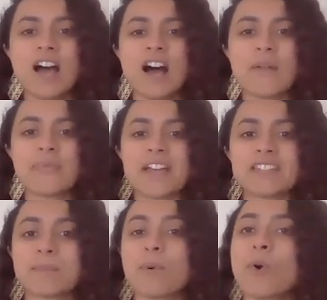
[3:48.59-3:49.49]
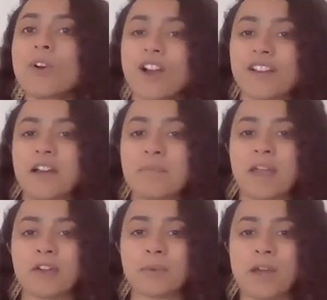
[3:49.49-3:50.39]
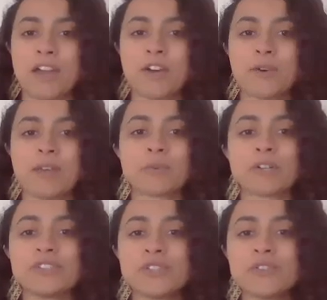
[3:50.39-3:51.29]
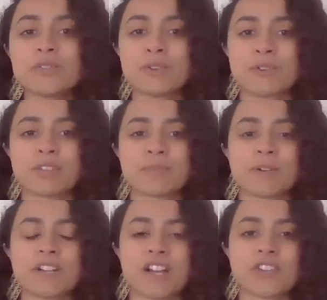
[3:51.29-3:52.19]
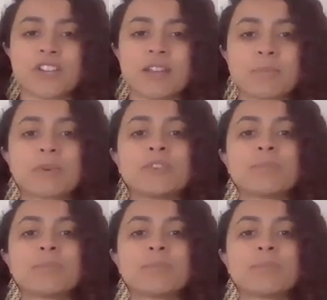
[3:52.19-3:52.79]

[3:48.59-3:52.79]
that support our gut microbiome and reduce mucus production and